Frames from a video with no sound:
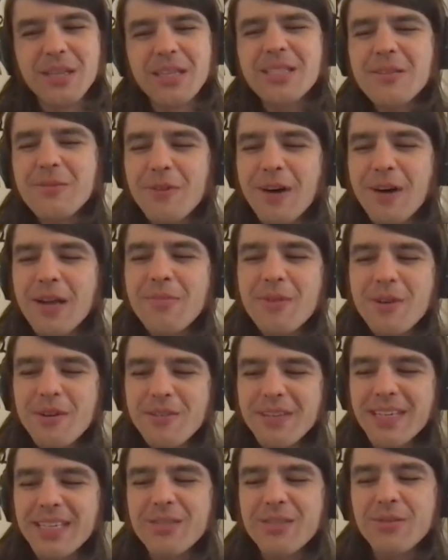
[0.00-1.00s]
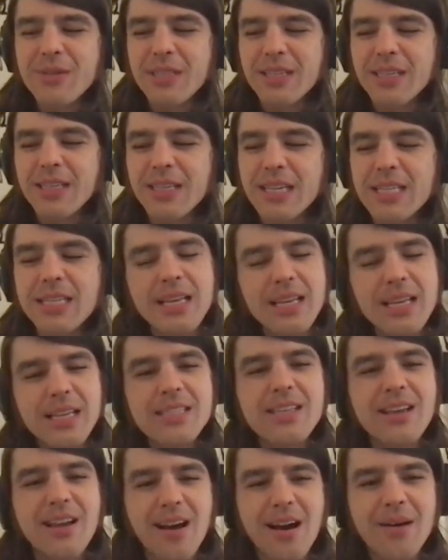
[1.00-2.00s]
it's a fun movie. It
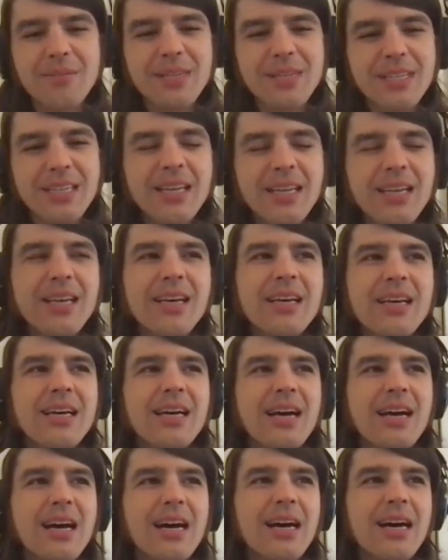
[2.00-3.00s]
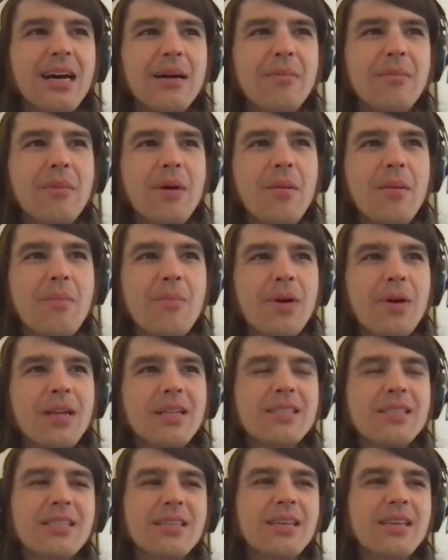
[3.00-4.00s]
is a comedy, but
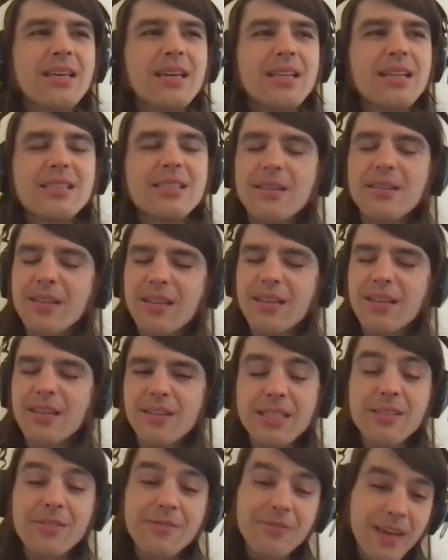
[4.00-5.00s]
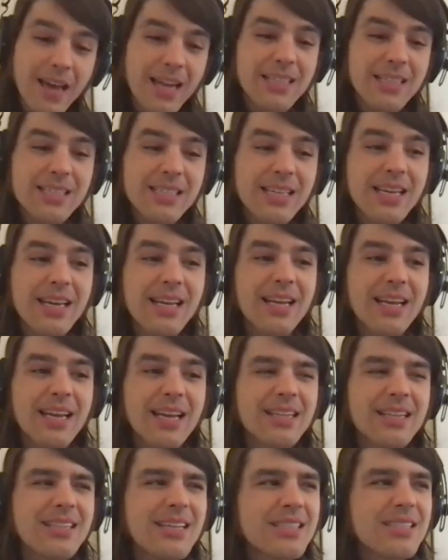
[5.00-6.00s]
it's a fantasy, and
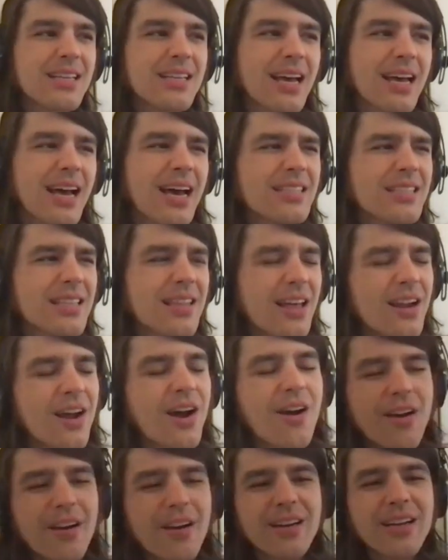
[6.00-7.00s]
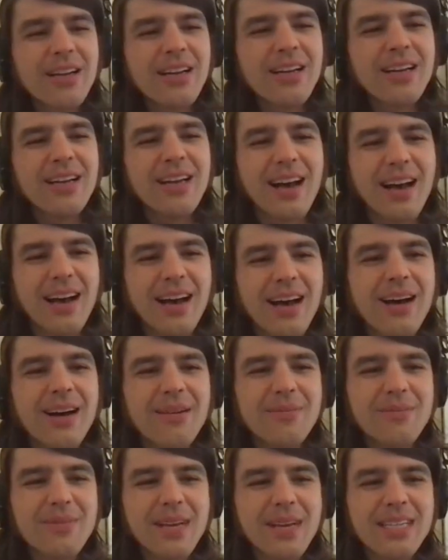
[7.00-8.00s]
it has a lot of heart.
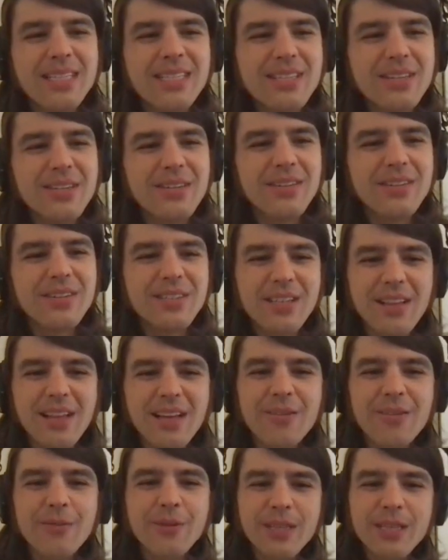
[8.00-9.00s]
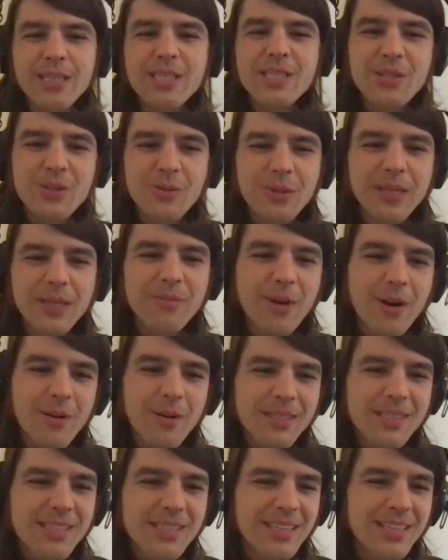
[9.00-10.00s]
And so there's a lot of really sweet
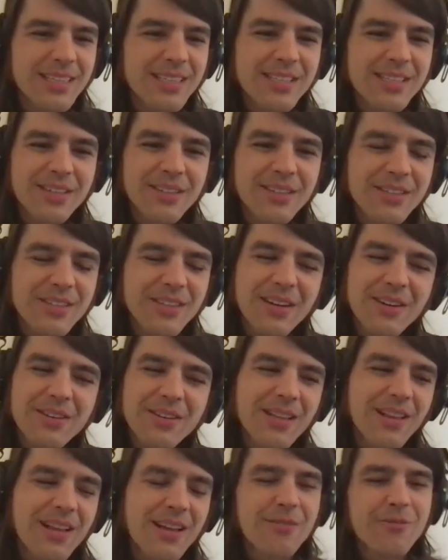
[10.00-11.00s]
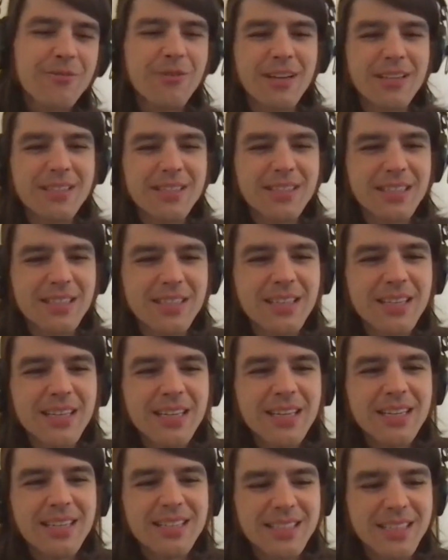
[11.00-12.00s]
moments in it too. So that was a lot of fun to
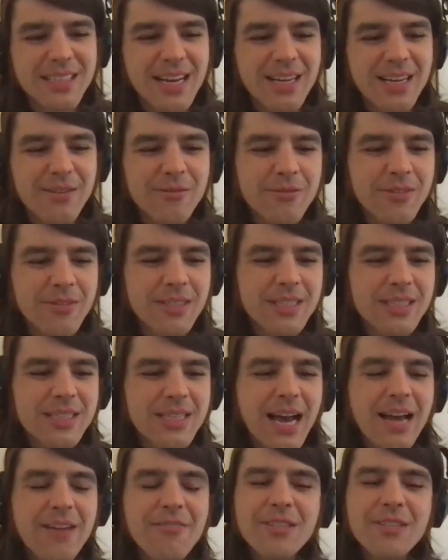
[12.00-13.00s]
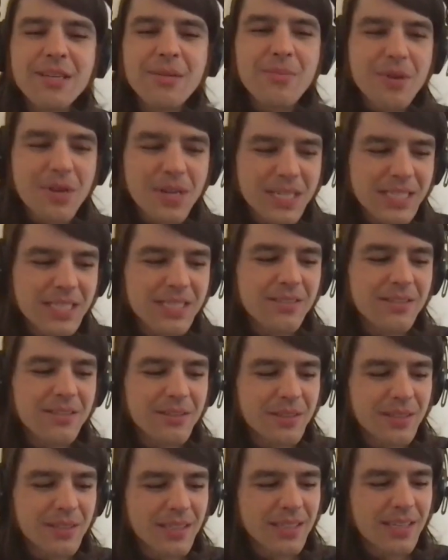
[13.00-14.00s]
kind of dive deeper
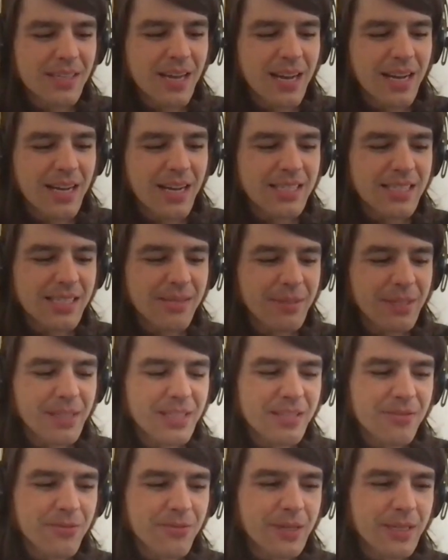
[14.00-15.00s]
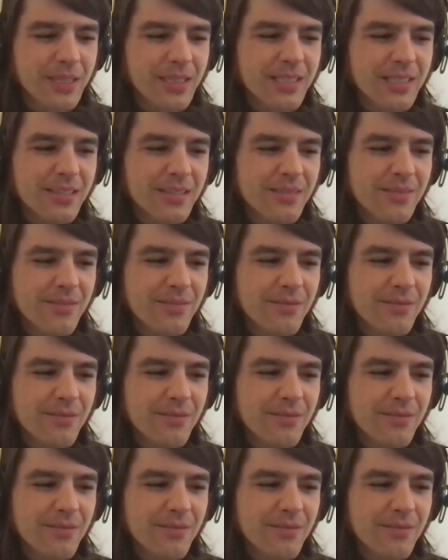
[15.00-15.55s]
into some of these really